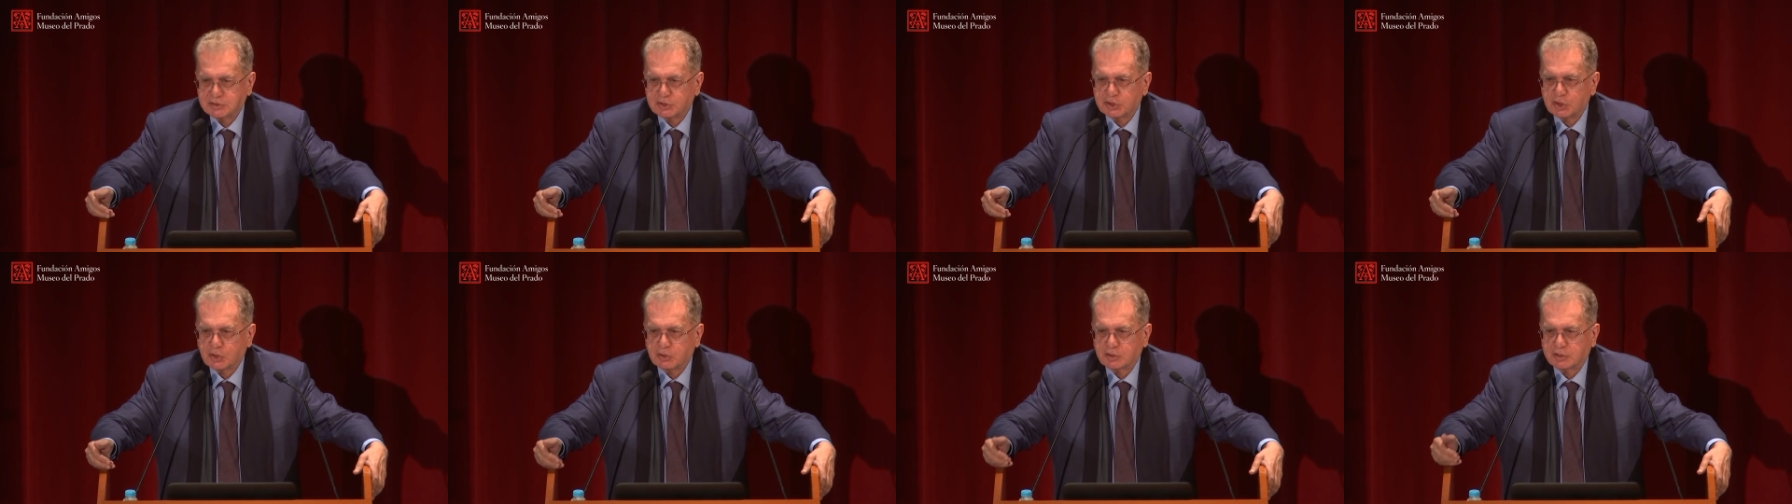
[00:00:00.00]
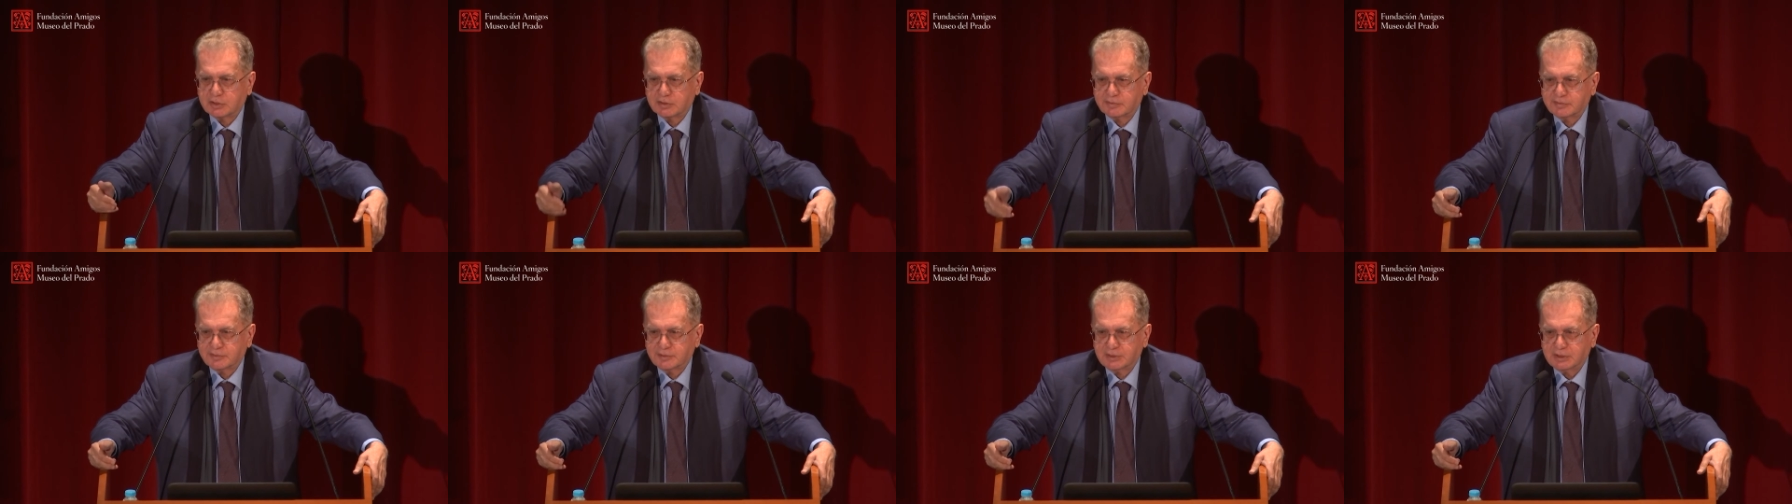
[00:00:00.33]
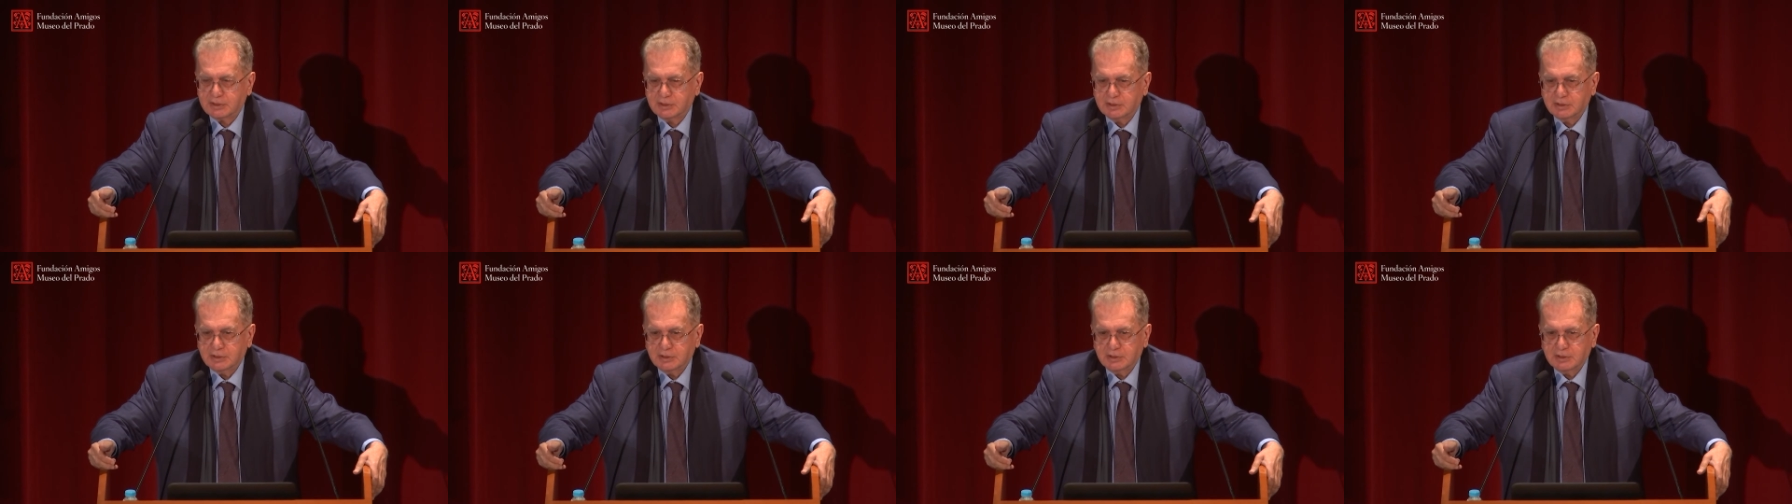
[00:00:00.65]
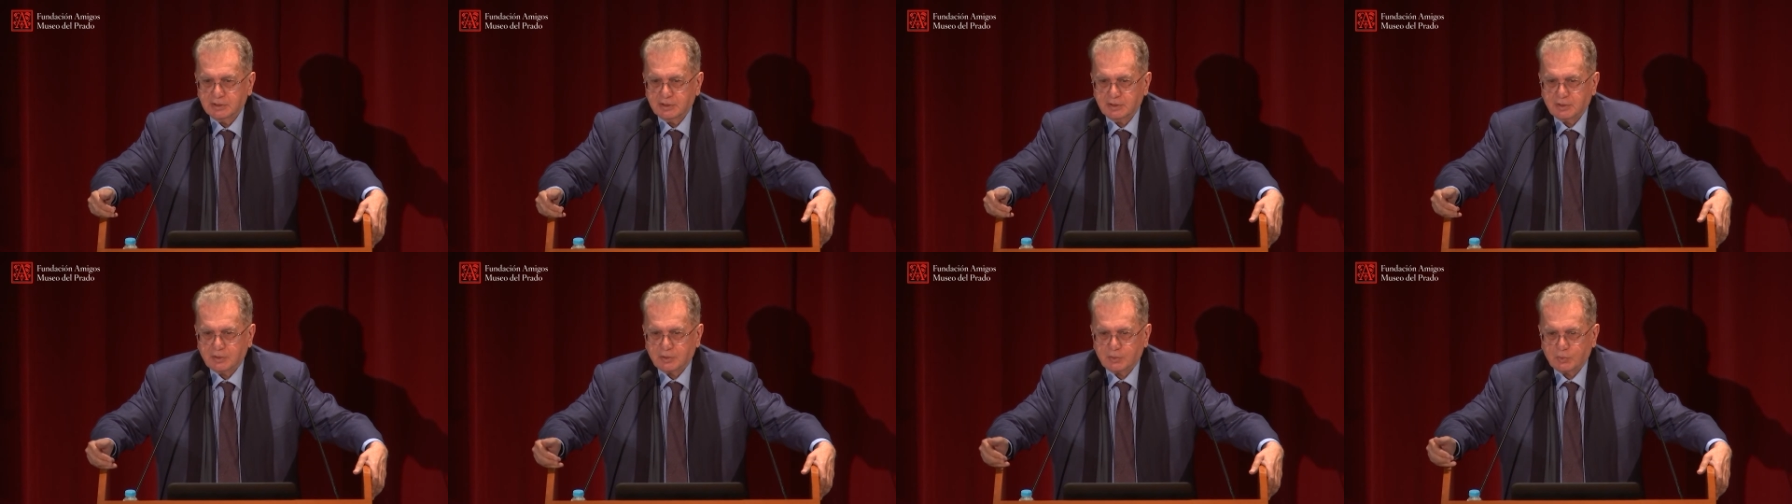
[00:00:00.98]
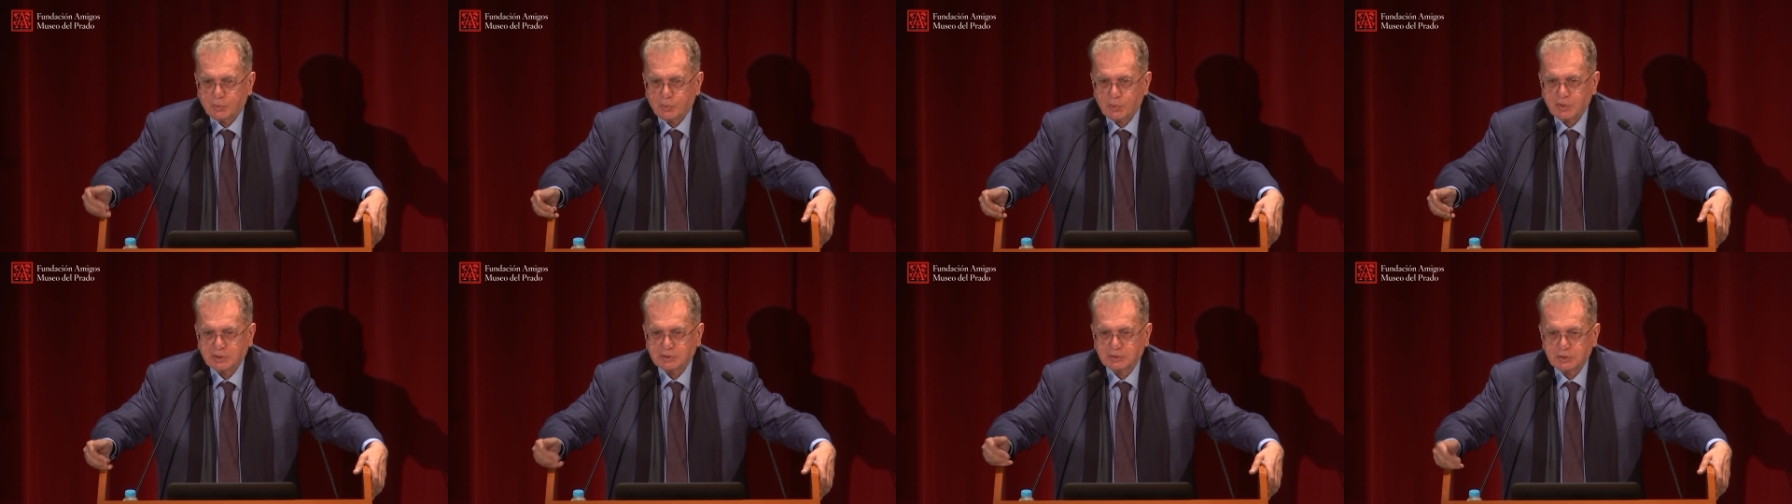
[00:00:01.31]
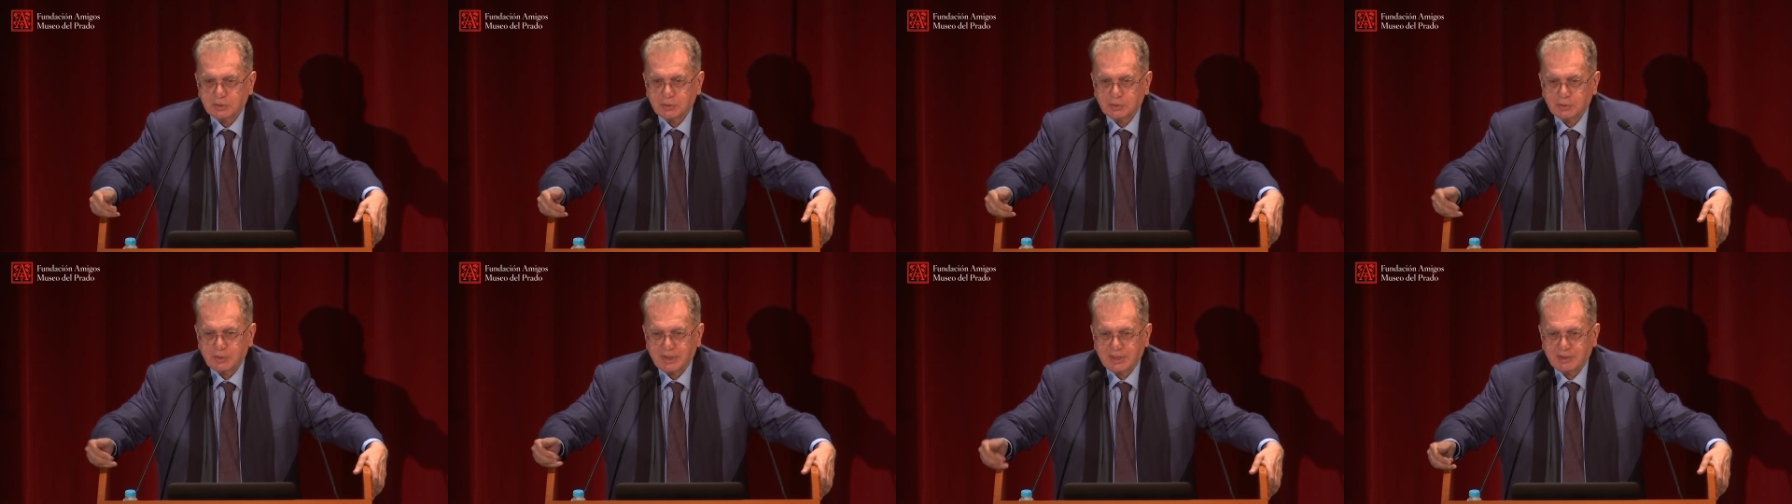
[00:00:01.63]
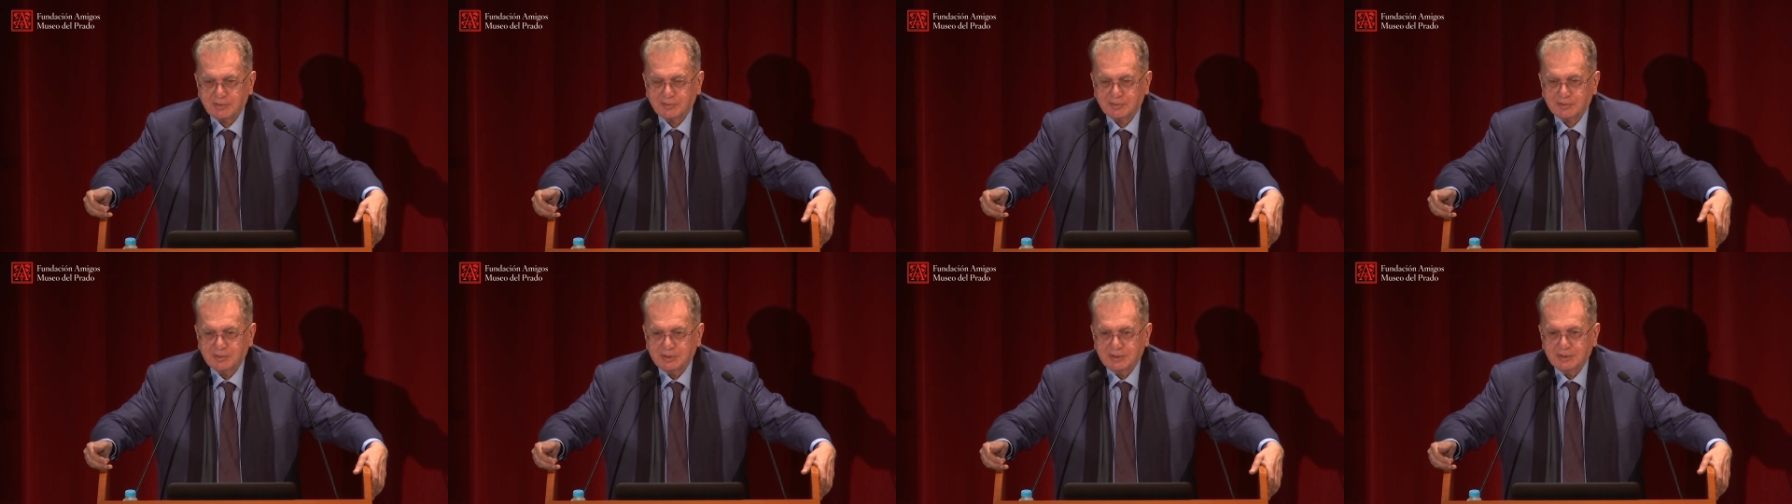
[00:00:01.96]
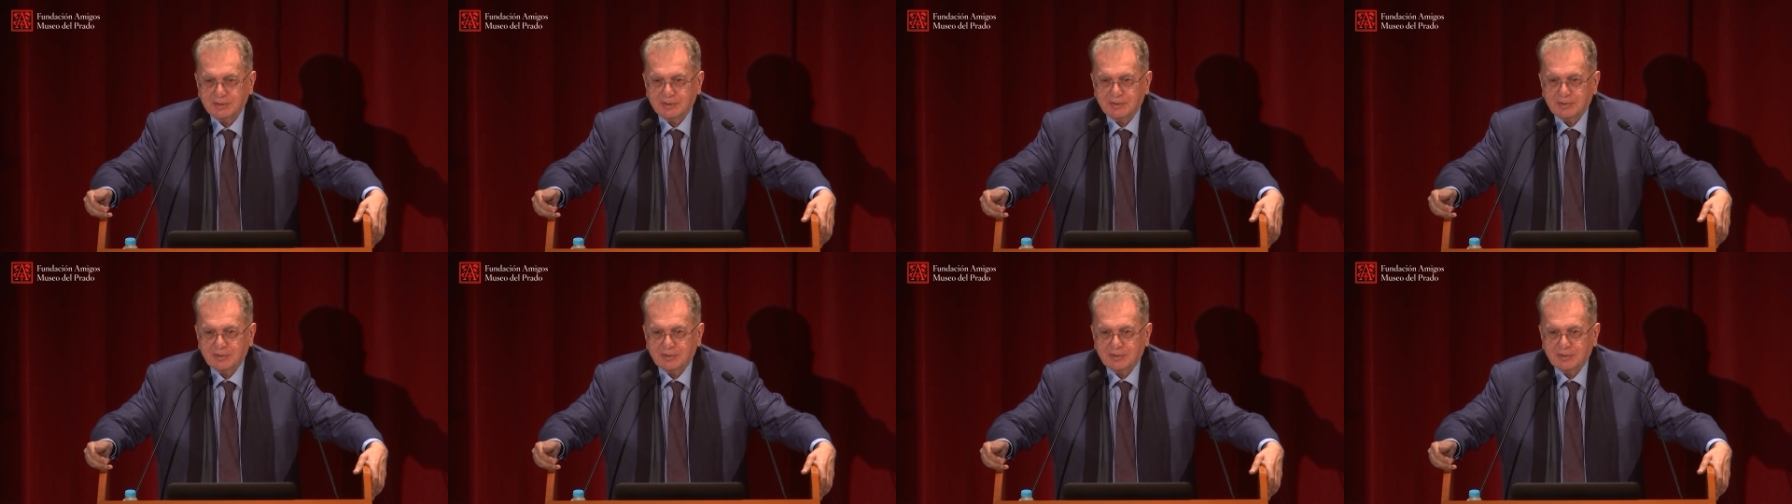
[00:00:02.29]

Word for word: geography of what you have,